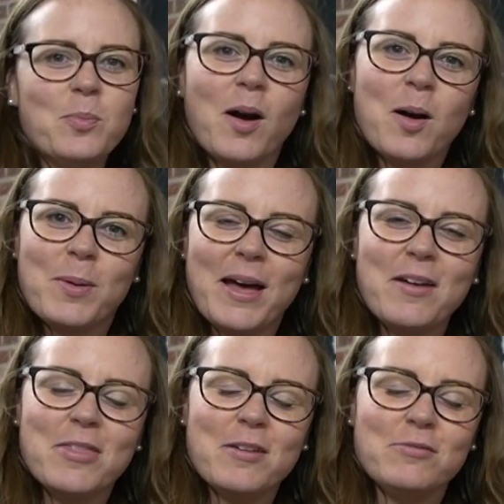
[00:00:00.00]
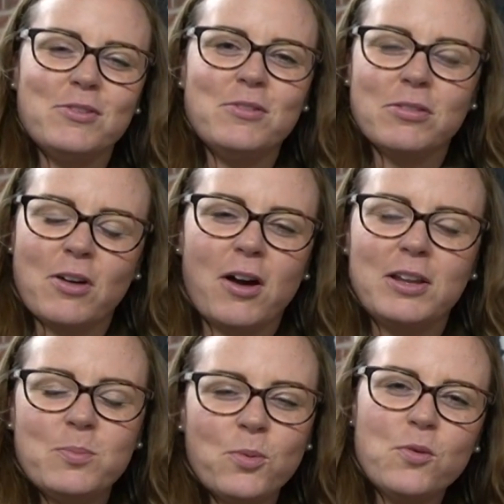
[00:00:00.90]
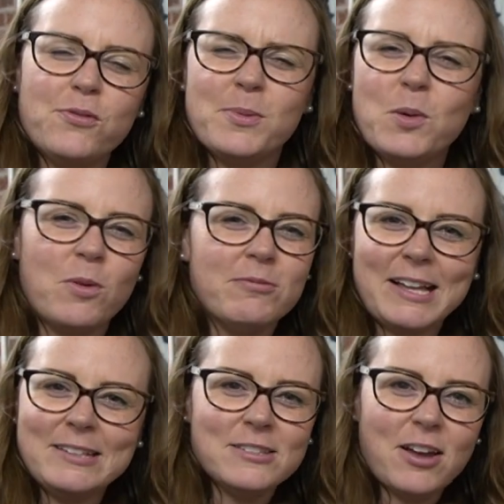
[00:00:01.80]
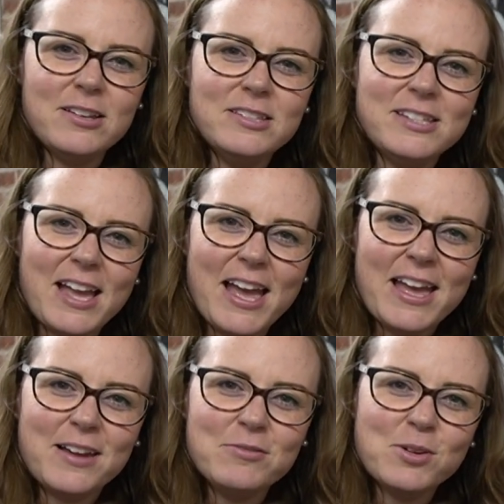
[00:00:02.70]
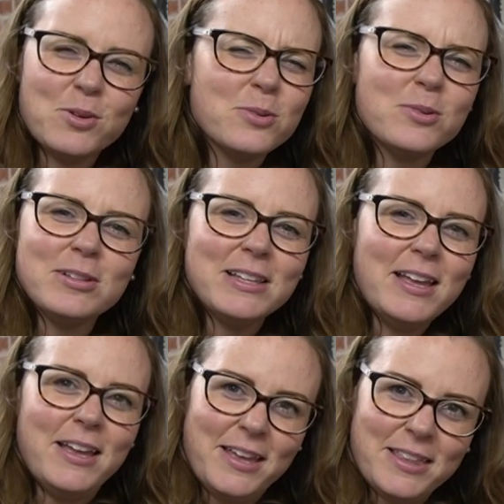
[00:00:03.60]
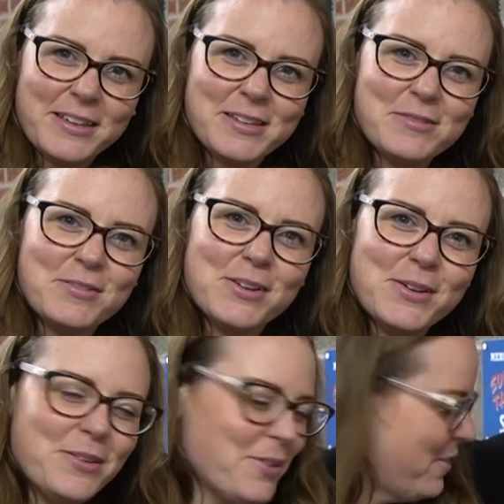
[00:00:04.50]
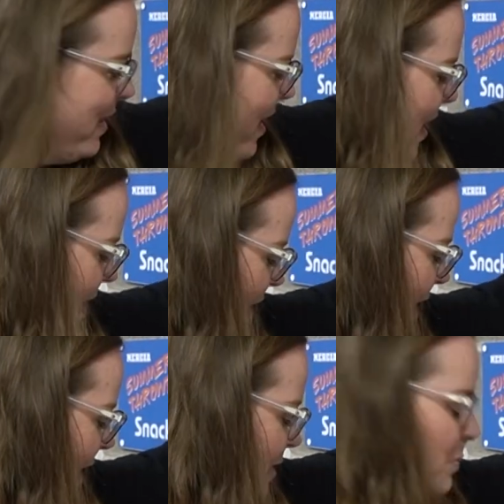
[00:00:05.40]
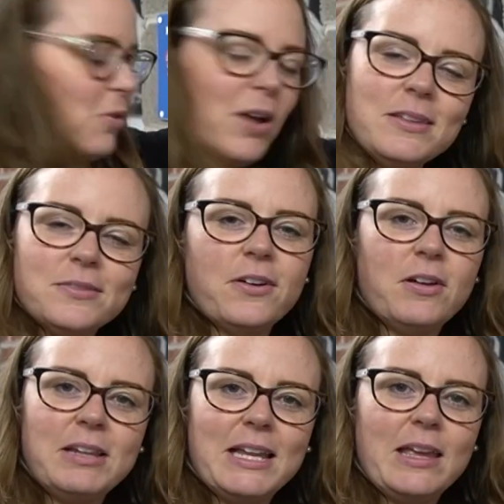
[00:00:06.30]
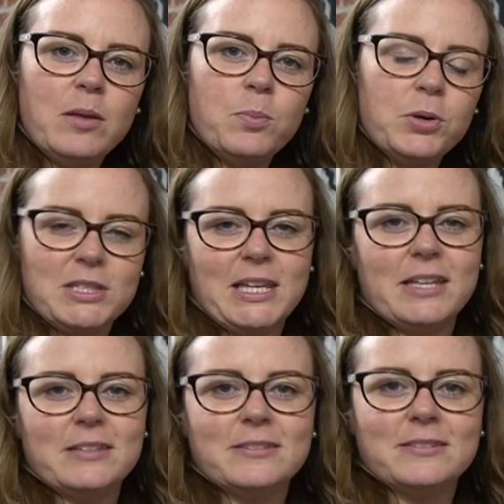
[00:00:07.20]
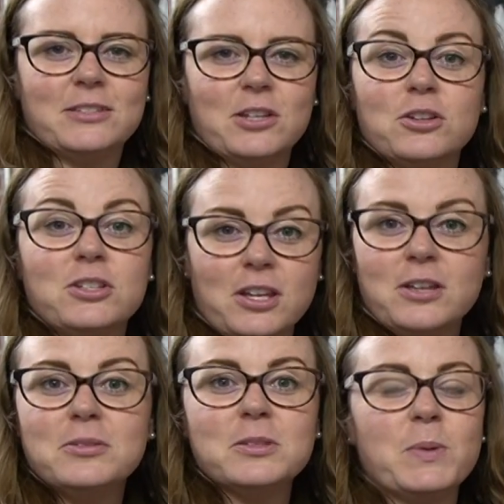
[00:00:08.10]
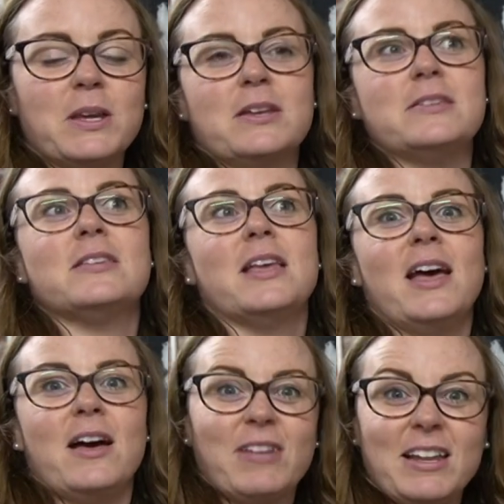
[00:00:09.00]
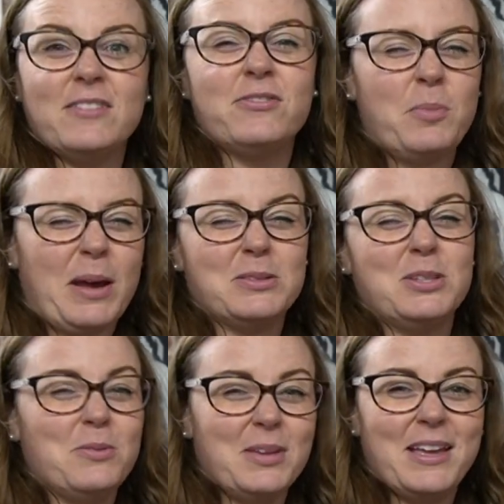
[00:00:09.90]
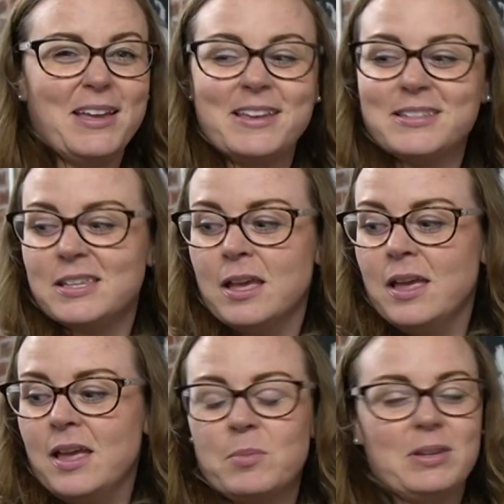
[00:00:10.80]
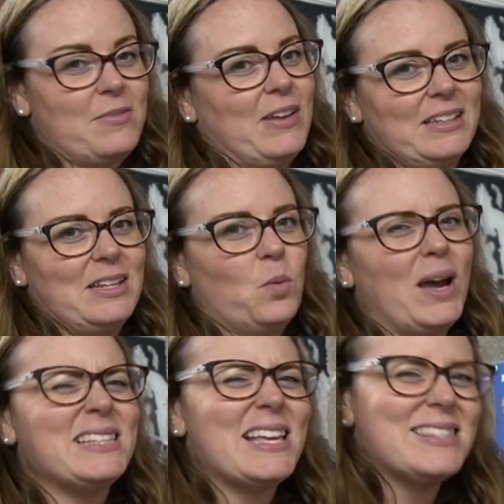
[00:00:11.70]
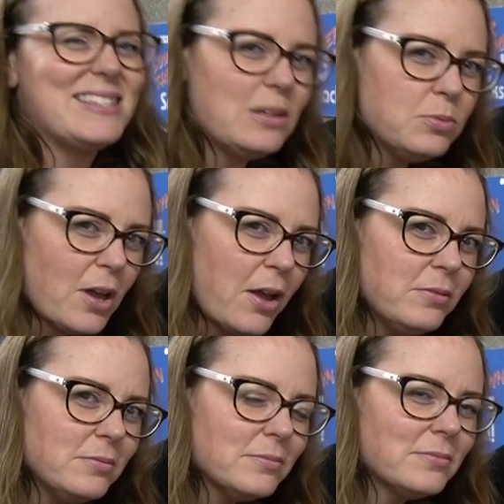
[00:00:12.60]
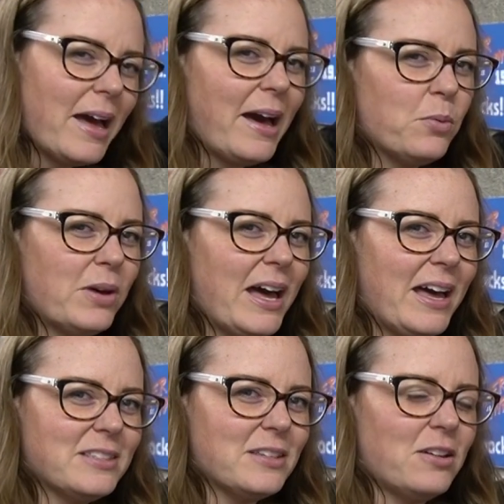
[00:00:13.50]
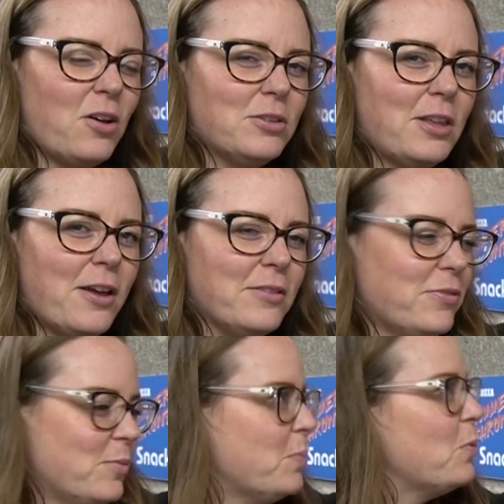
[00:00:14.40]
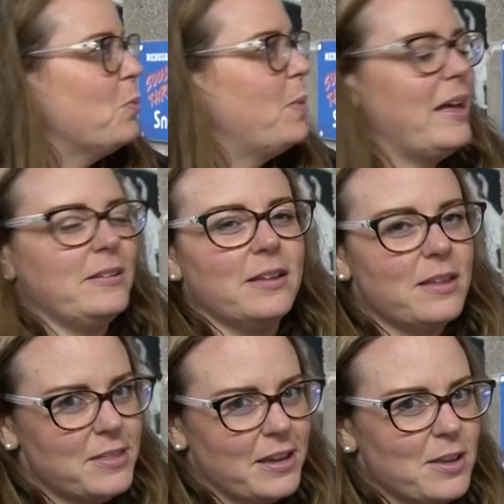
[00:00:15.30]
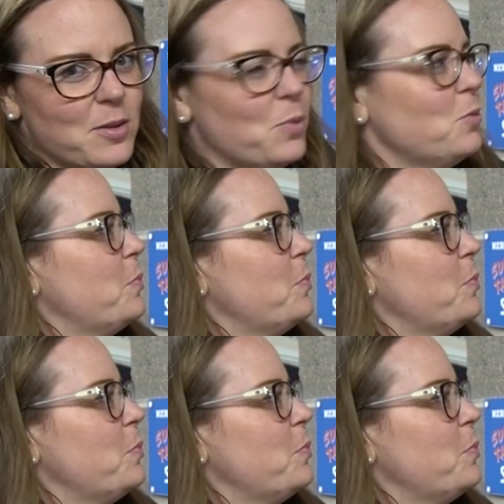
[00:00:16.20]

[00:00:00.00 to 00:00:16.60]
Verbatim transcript: barbell that Ruth kindly bought for me one Valentine's Day, I recall. Thank you, Ruth. Uh, and it's been great to finally put it to good use, because I've had it for about two years but never had any weights, and still don't. Our ours are on loan from the ball pen. Thank you, ball